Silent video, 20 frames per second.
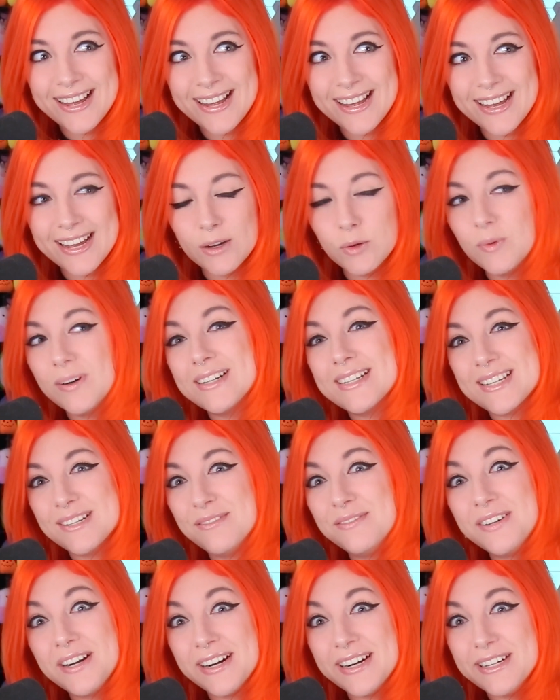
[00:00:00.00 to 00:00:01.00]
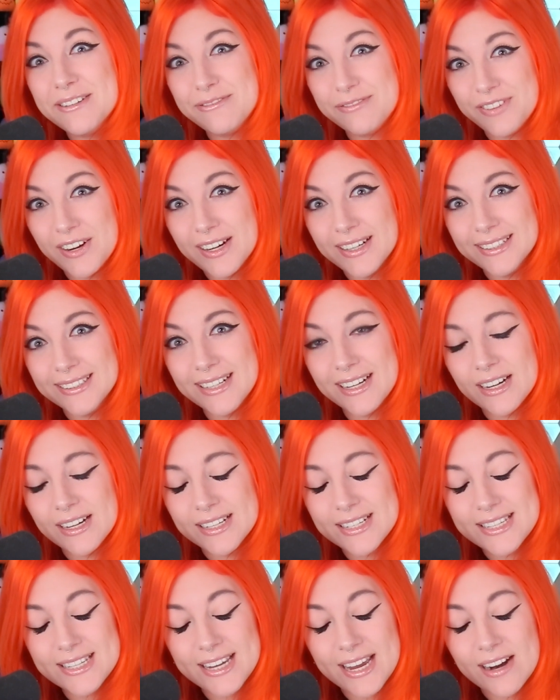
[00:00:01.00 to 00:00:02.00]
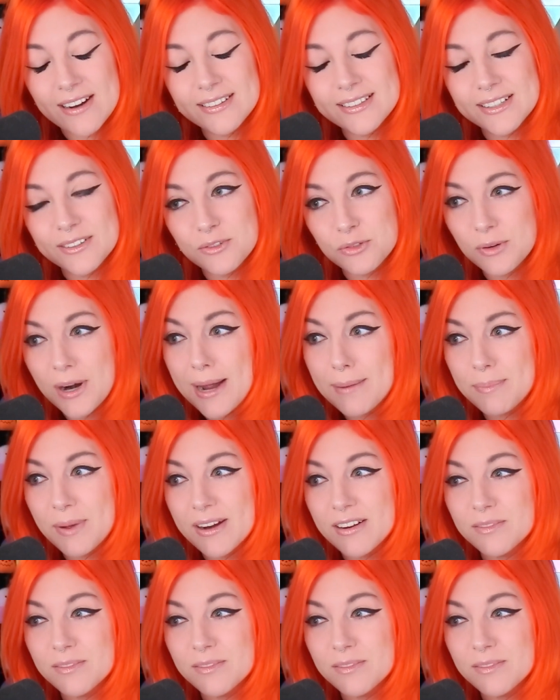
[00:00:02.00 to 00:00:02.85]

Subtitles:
It wasn't very fun. It scared the crap out of